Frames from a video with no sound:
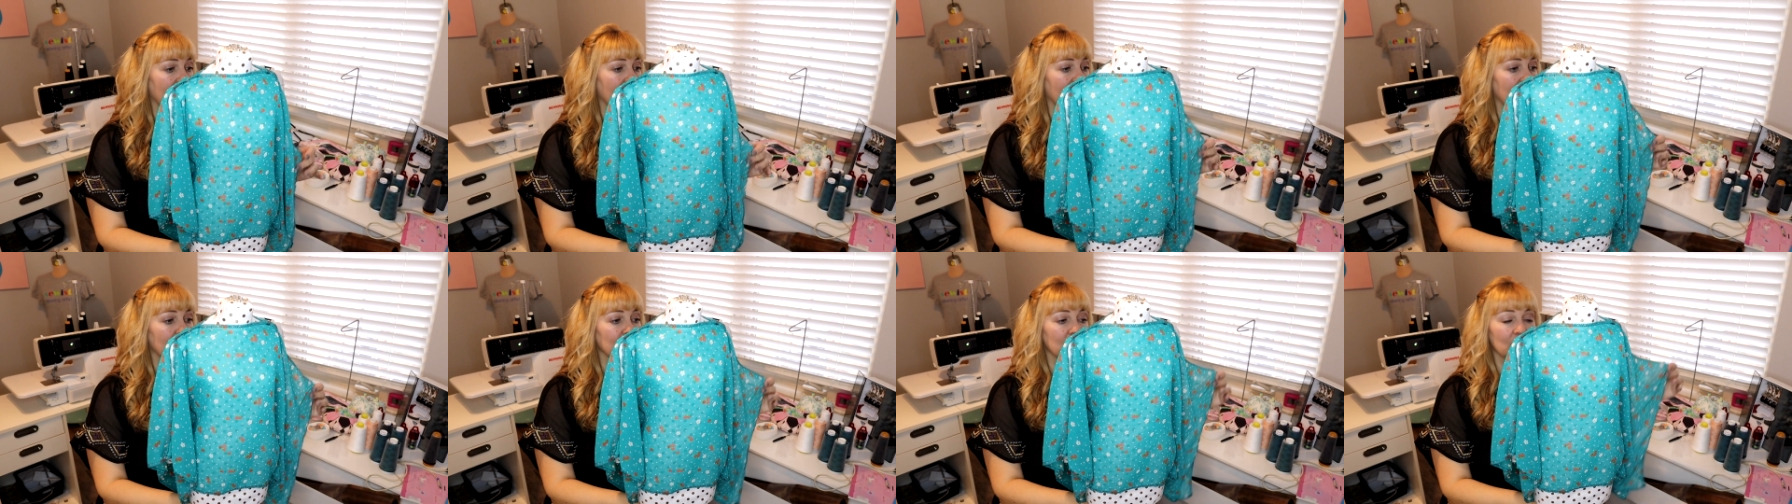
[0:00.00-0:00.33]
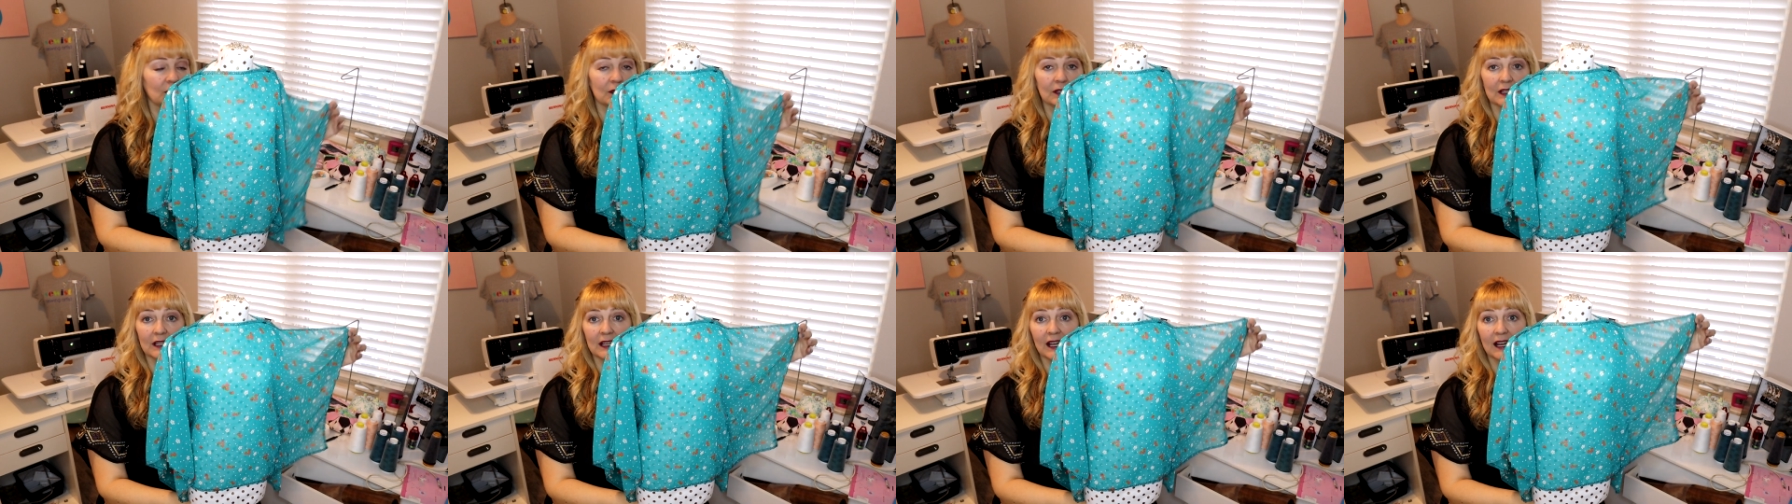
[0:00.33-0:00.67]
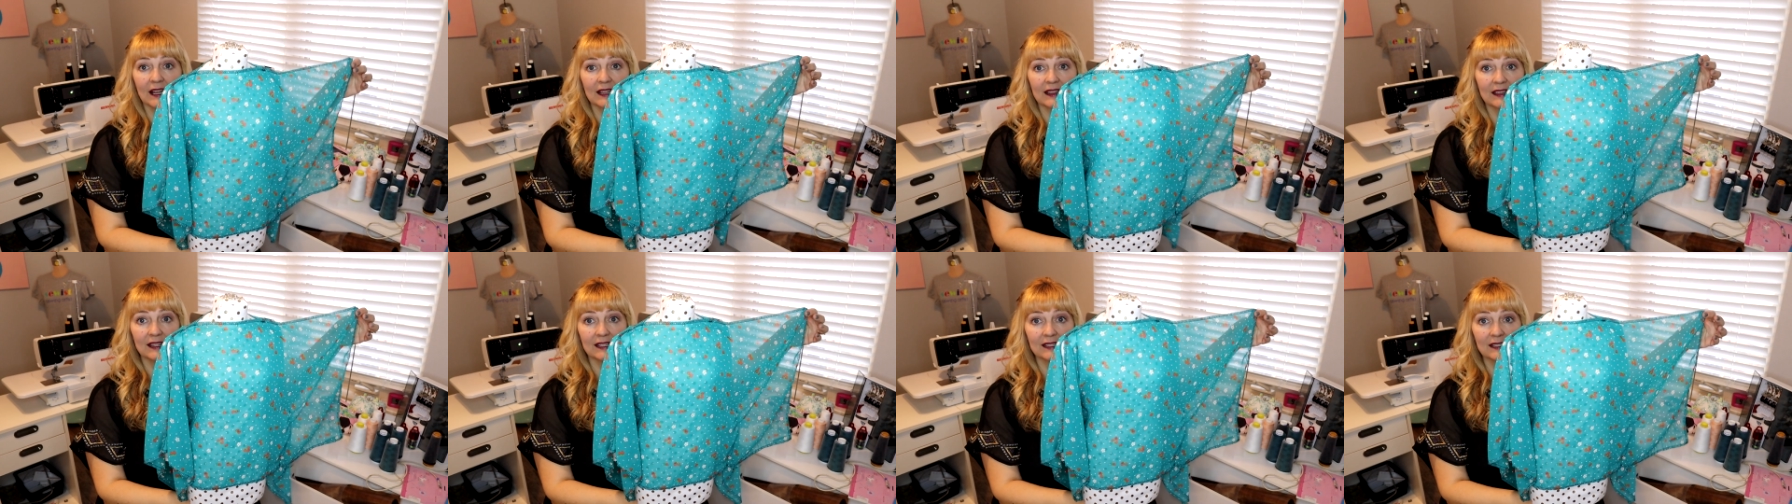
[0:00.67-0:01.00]
Um, you can
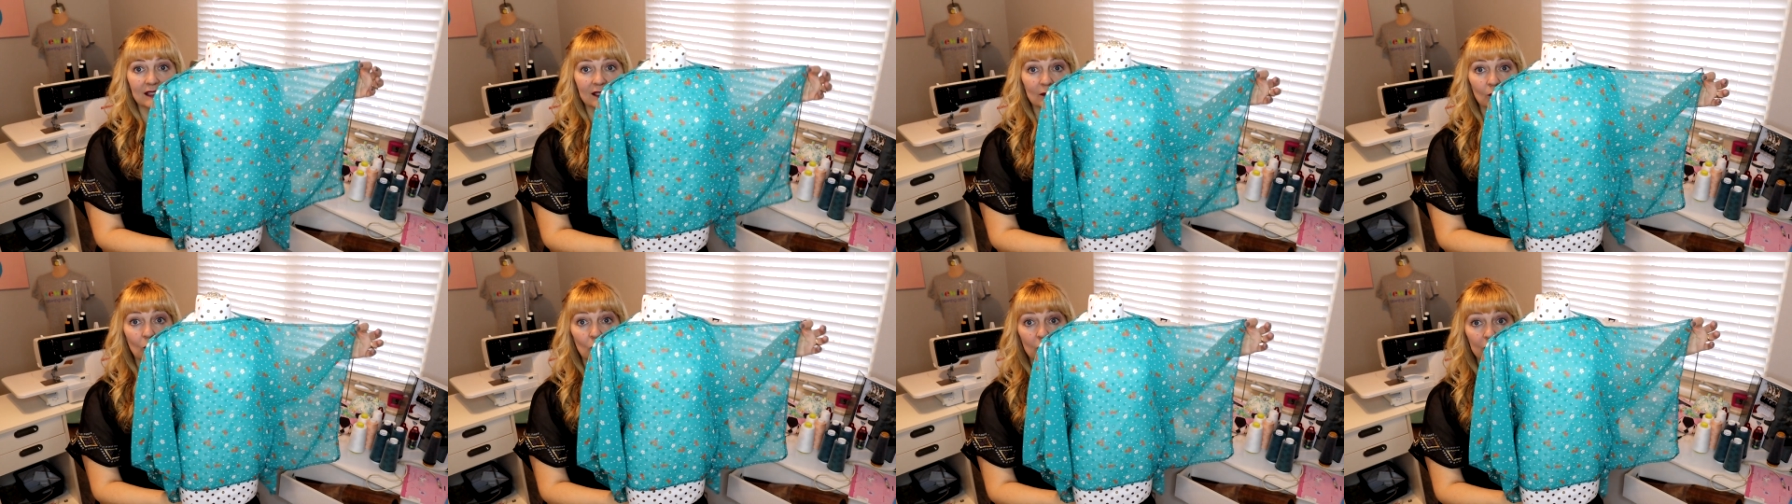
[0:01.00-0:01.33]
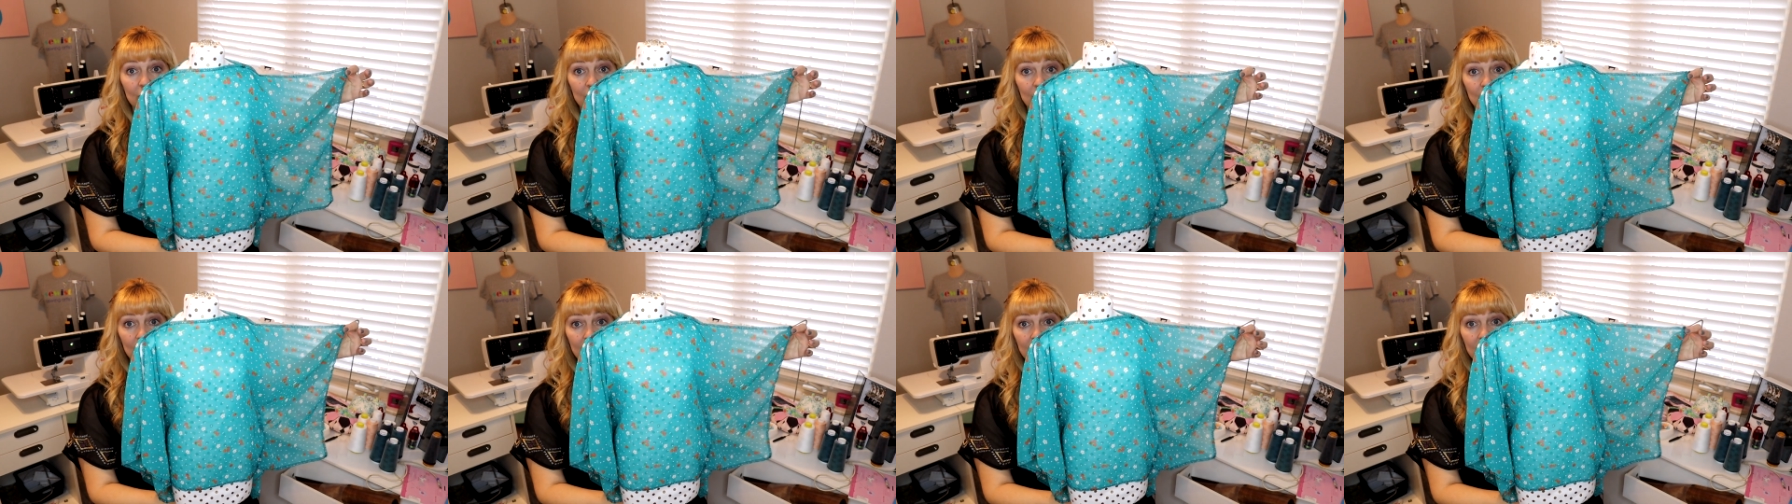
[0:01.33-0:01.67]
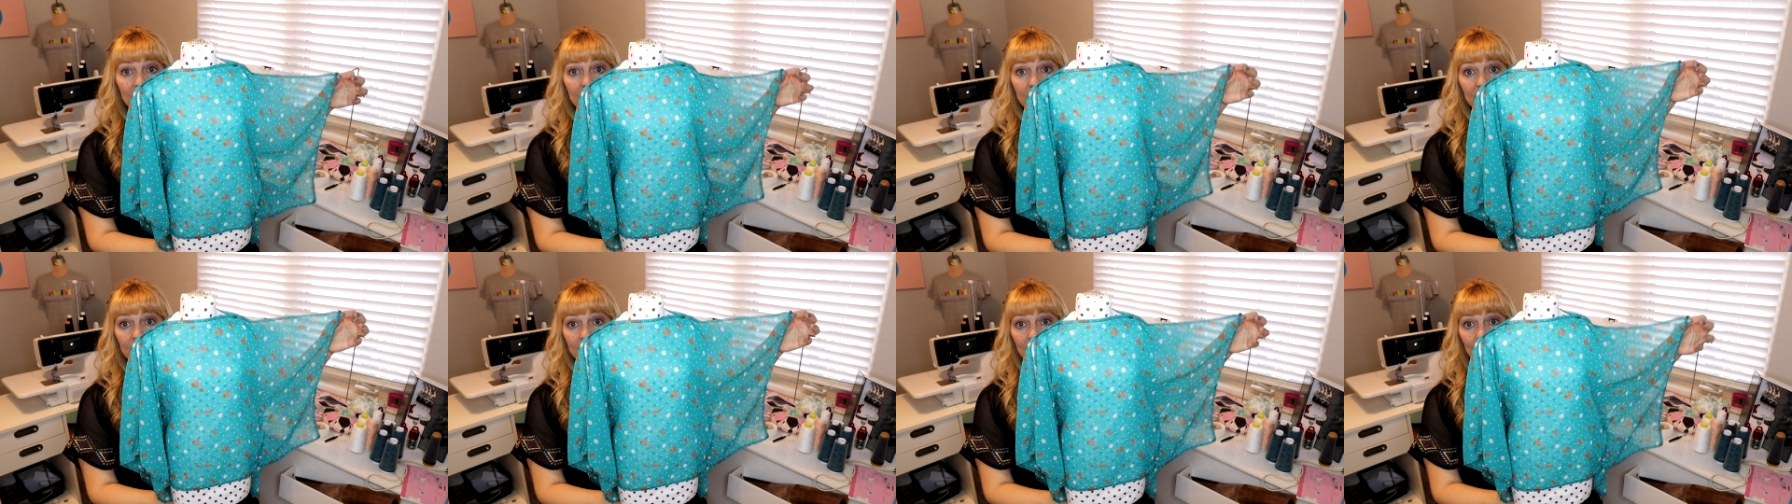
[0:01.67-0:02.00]
cut this more
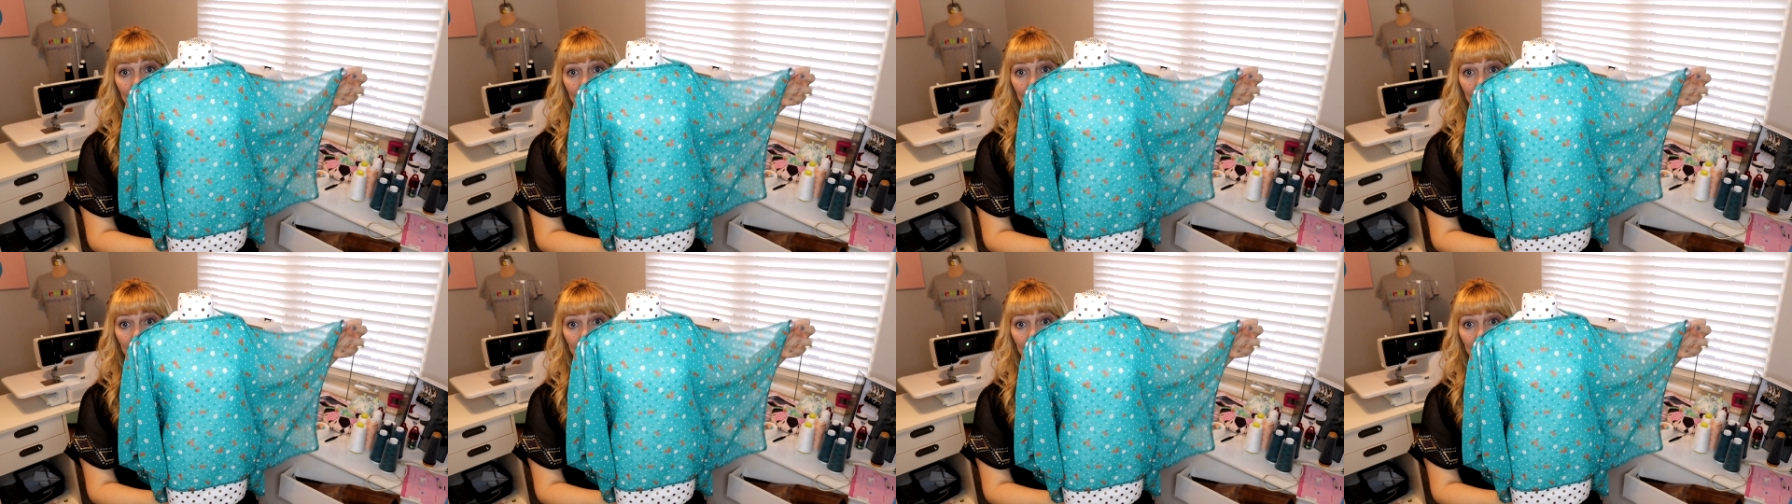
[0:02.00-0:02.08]
circular